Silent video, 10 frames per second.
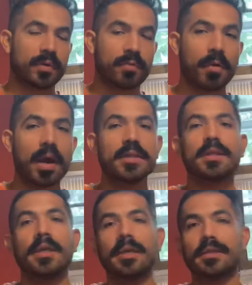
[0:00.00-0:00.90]
your
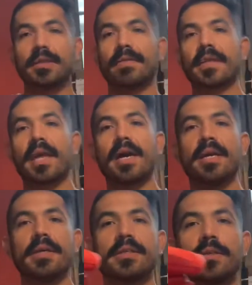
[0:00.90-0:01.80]
runs and stuff like
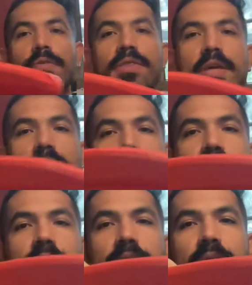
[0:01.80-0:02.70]
that. So
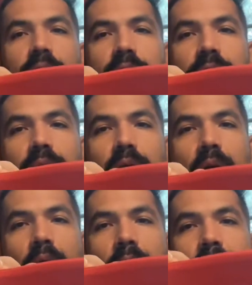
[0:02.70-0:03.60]
this
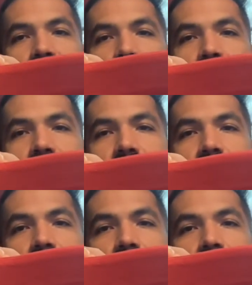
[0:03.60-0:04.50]
are amazing for
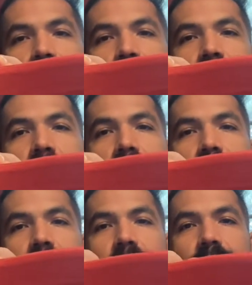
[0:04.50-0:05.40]
that. Look at
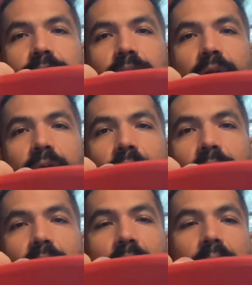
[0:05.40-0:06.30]
that. Look
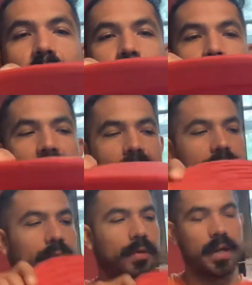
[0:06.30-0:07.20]
how they pack,
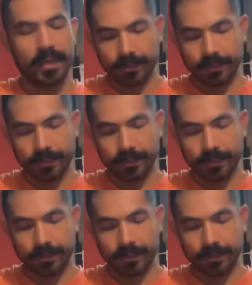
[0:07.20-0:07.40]
right?